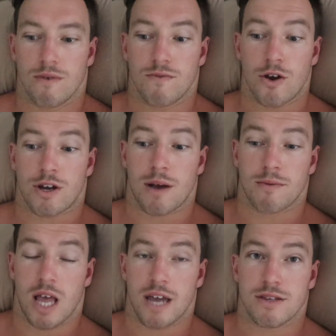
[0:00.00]
I've woken up
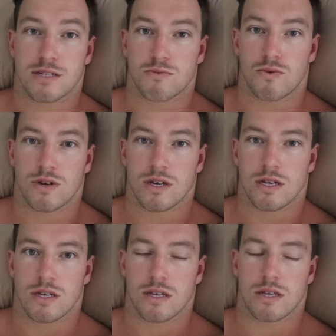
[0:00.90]
late this morning.
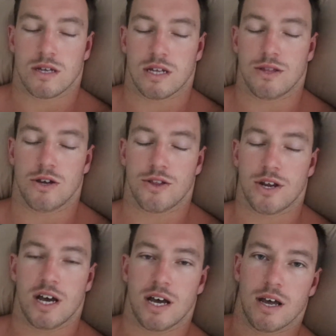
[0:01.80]
Not that
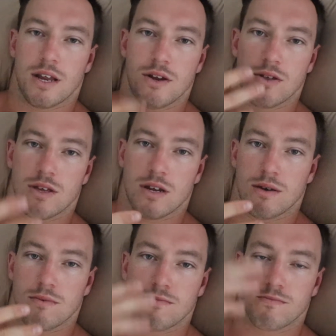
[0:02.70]

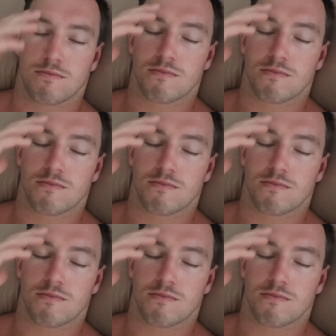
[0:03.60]
I'm